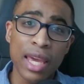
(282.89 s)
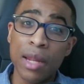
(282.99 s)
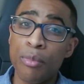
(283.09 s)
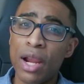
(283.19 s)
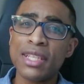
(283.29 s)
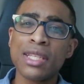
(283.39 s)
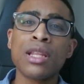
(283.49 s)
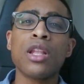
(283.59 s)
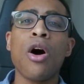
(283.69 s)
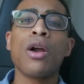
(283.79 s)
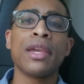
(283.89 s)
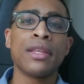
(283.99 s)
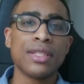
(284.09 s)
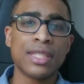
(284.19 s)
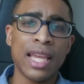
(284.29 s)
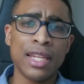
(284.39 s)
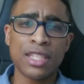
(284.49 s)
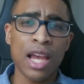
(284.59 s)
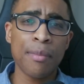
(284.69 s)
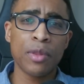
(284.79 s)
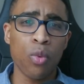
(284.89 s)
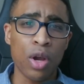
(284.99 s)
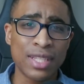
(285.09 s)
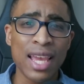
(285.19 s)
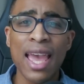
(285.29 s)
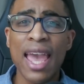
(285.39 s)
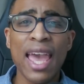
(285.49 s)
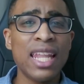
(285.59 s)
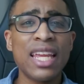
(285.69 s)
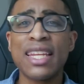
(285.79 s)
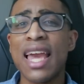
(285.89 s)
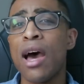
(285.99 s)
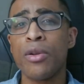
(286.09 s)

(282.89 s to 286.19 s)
and embracing the longing to stand atop the ones hailing down